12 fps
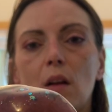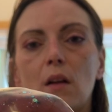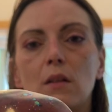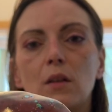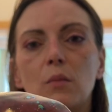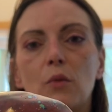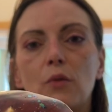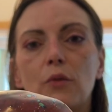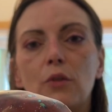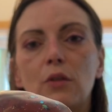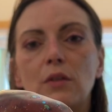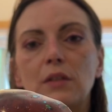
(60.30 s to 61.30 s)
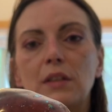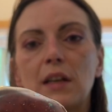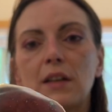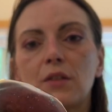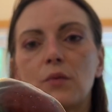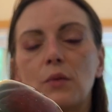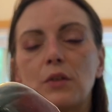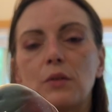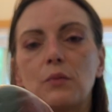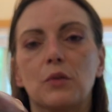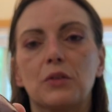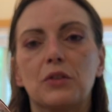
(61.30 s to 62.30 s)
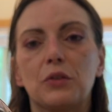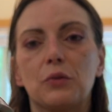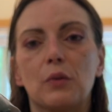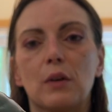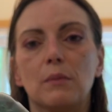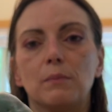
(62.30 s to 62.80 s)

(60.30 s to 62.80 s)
I'll come over on the next one and we'll do,